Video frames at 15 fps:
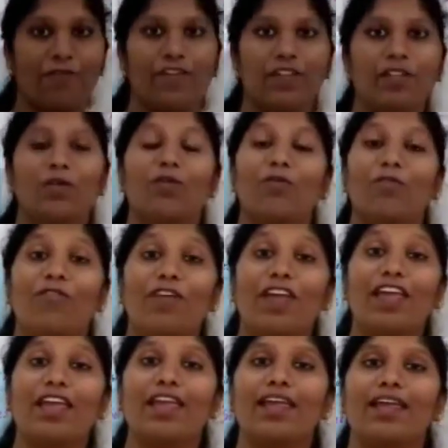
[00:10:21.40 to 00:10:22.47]
with
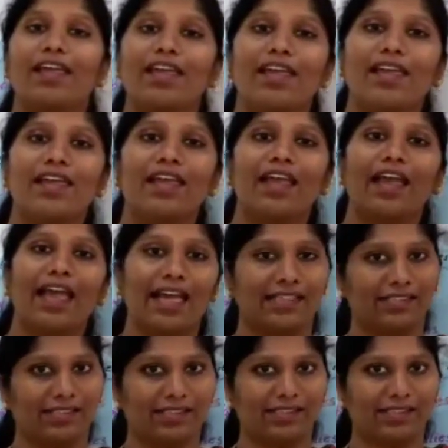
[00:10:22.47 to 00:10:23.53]

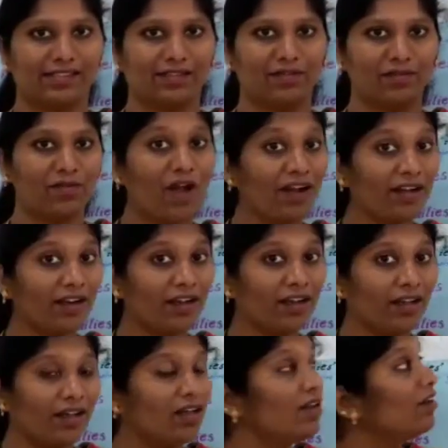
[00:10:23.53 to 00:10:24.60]
VES. What?
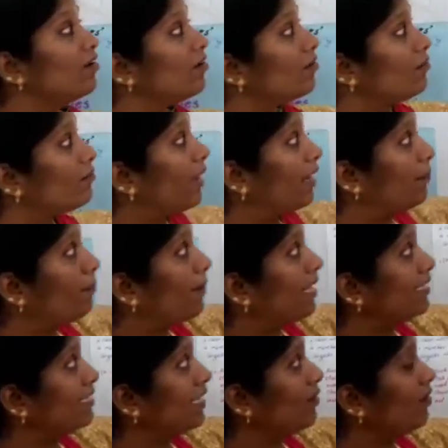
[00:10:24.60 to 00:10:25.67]
By
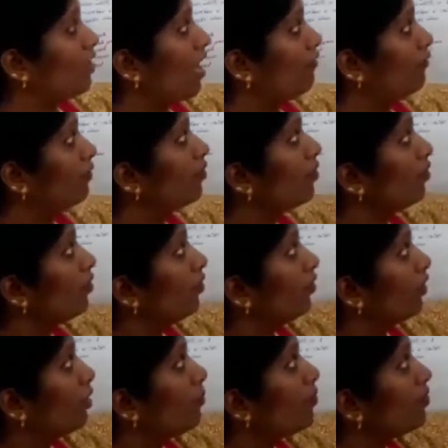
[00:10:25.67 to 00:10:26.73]
replacing, you have
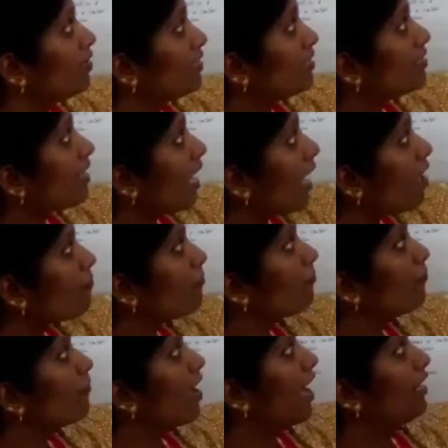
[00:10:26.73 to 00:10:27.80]
to remove this
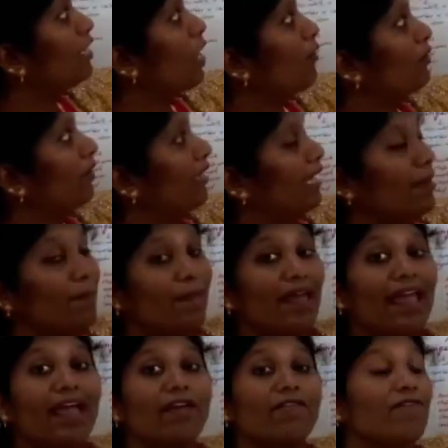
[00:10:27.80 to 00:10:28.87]
F and you have to
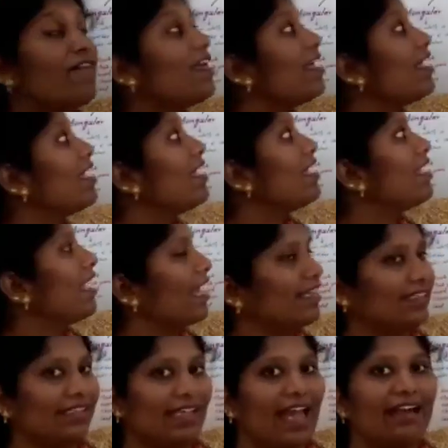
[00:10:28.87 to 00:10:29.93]
keep
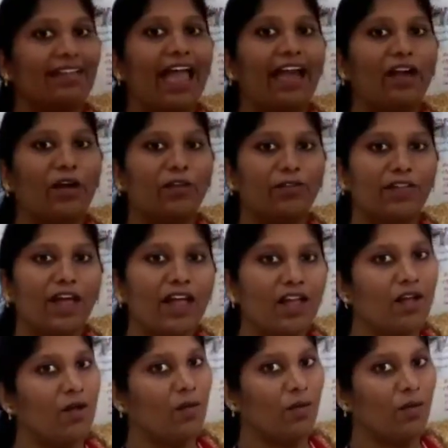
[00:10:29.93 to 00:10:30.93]
VES at the end of the